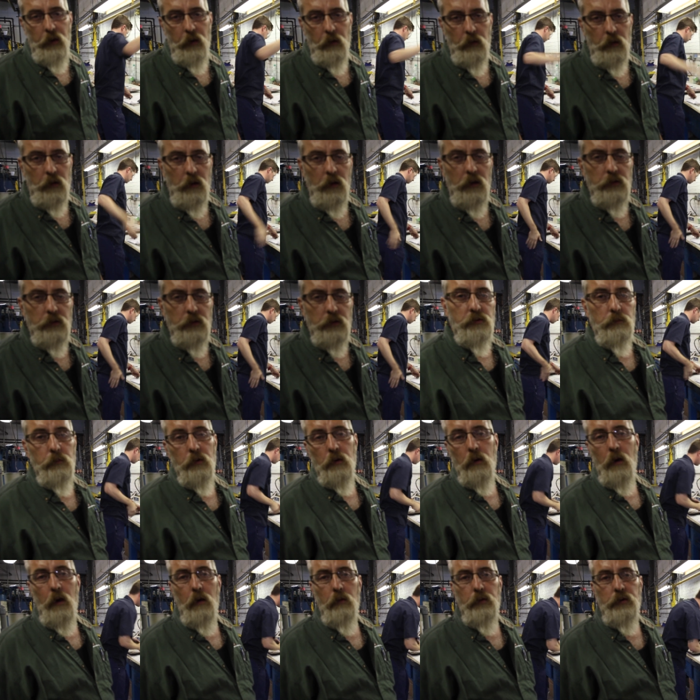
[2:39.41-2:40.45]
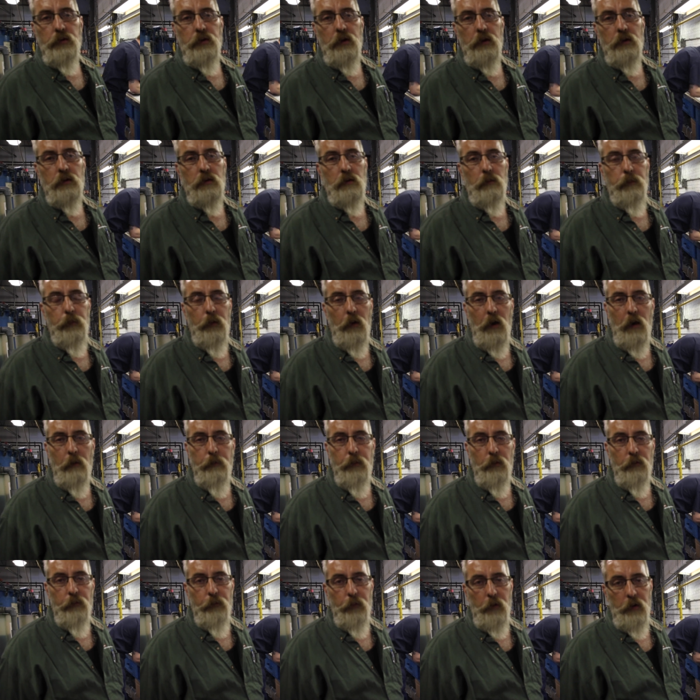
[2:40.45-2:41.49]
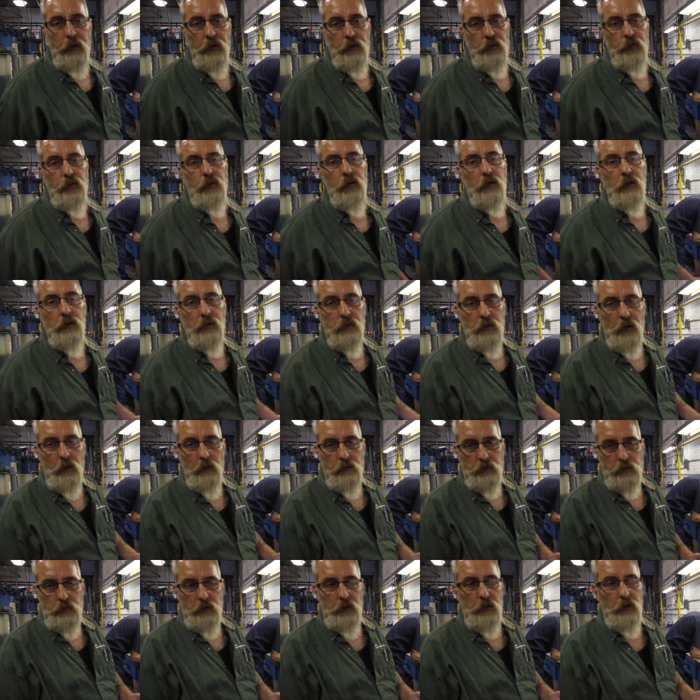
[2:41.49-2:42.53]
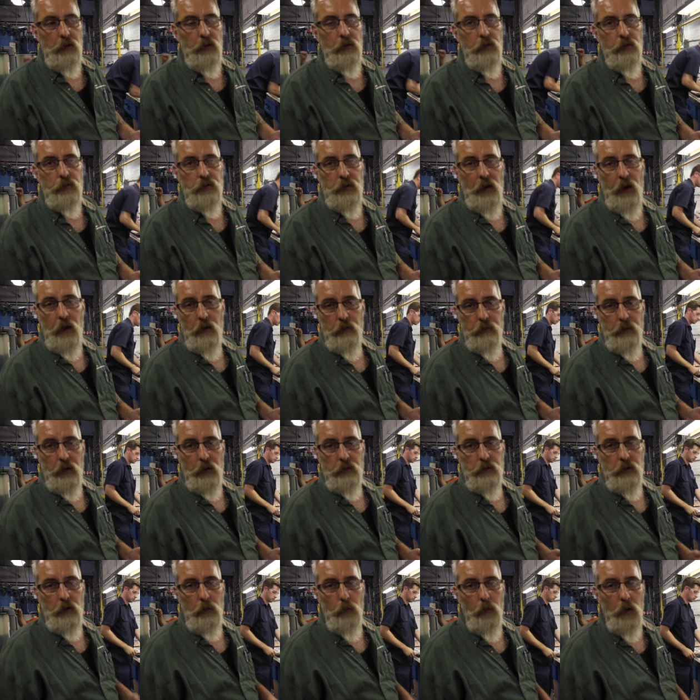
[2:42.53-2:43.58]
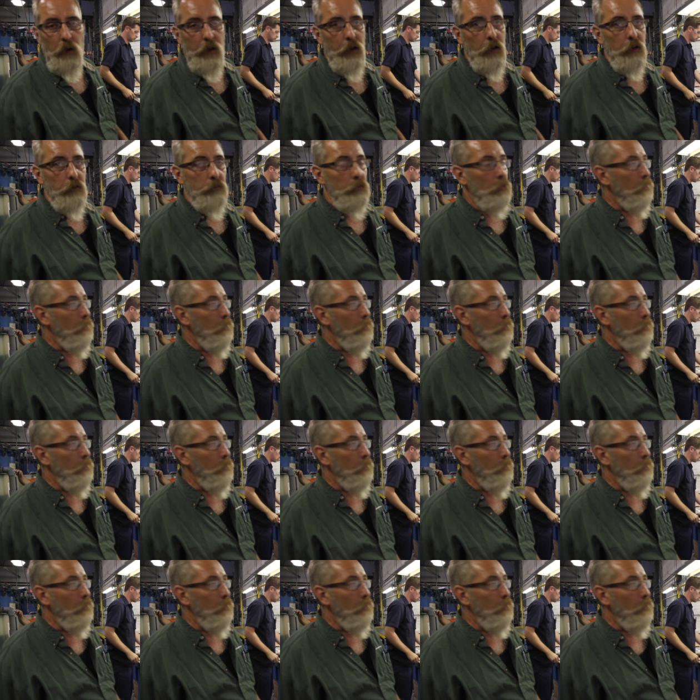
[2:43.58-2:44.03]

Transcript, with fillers: our customer always gets the proper finish, the intensity of the satin that they want,